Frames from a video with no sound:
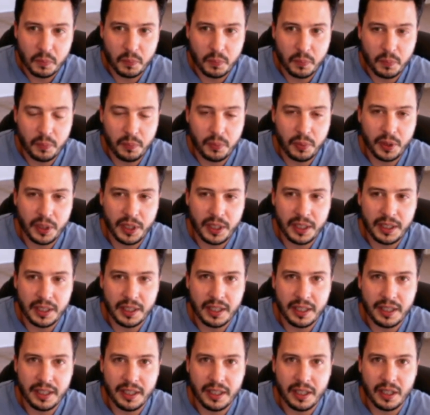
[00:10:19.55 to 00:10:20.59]
Putting
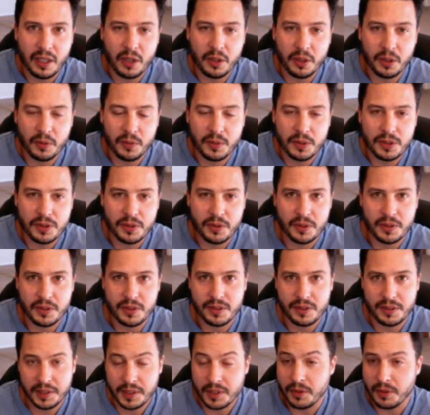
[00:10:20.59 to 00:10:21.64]
all your
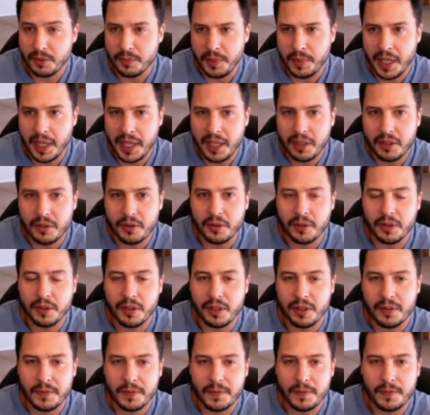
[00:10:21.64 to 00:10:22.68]
resources into a bank, or
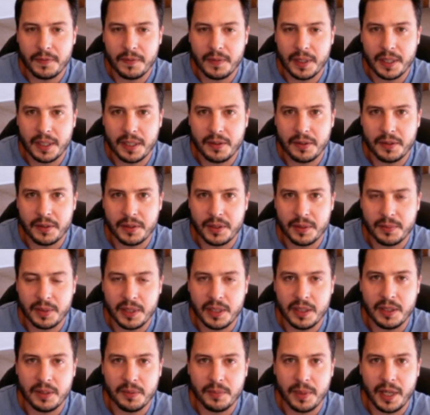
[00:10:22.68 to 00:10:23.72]
if there's somebody
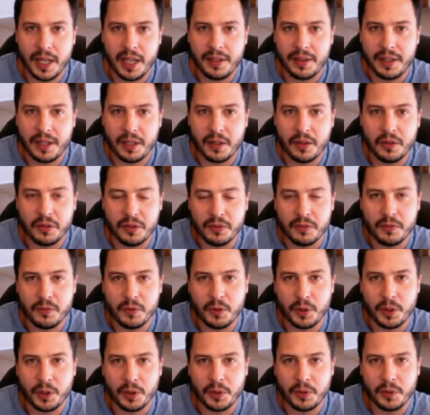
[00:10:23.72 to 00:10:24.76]
nearby that can hold them
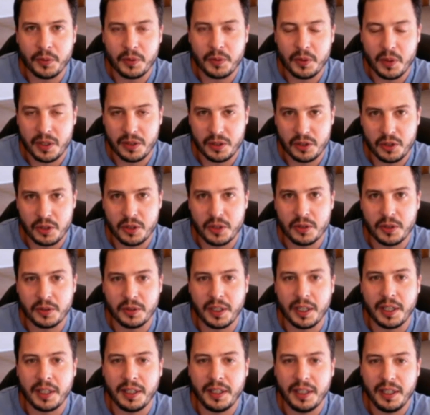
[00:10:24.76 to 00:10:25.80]
for you who has a shield
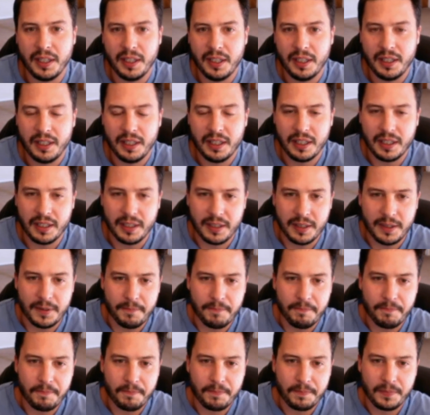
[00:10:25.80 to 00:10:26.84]
on.
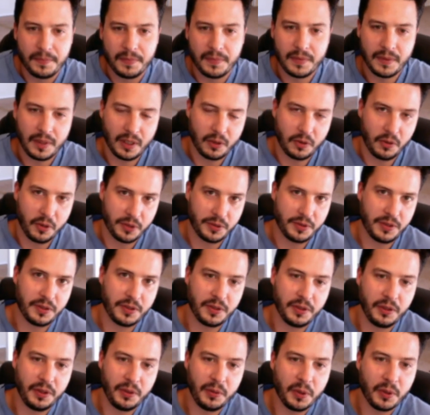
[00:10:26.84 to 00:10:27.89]
Of course, this
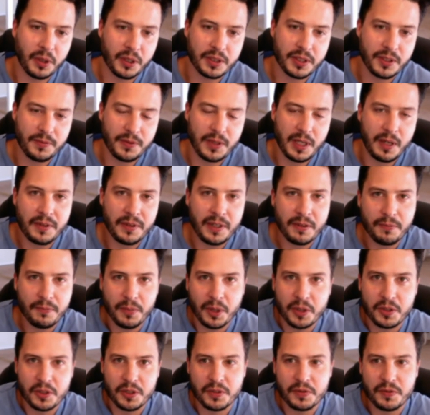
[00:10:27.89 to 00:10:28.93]
only works if you have enough
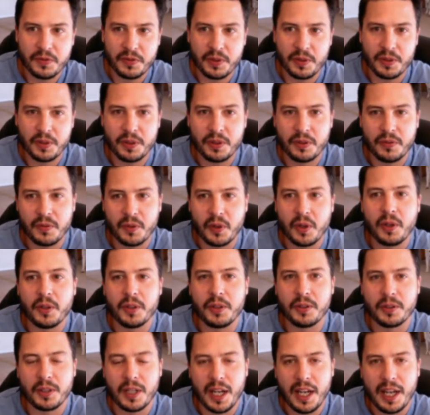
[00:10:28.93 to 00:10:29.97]
marches for all
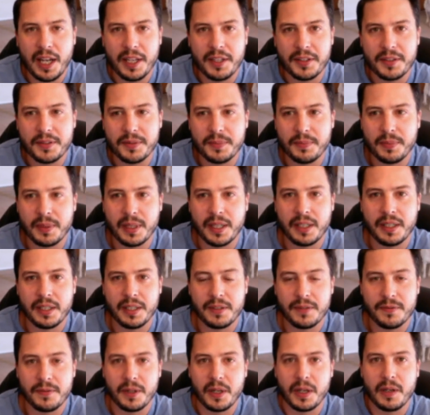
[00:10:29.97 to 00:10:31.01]
your guys, but it's
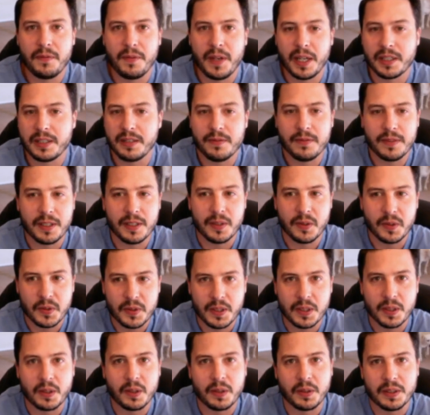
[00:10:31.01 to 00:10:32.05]
very effective, and you see
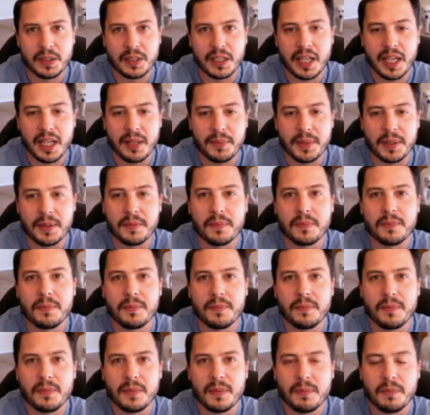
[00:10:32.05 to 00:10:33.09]
it all the time in
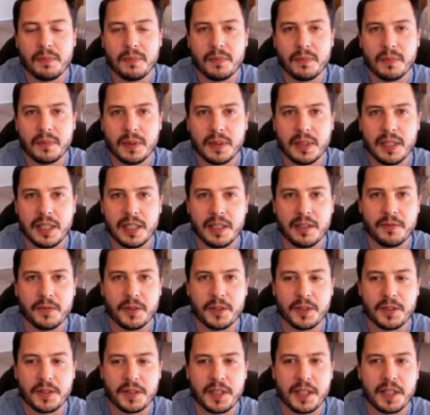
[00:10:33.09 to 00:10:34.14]
Kingdom
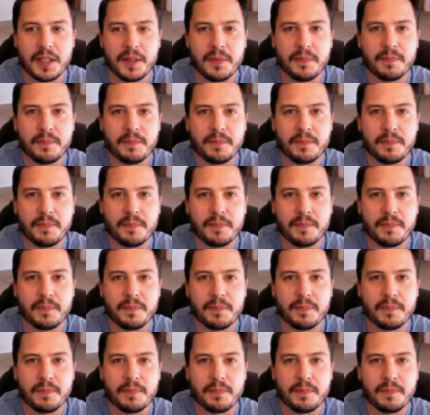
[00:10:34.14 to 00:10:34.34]
versus Kingdom.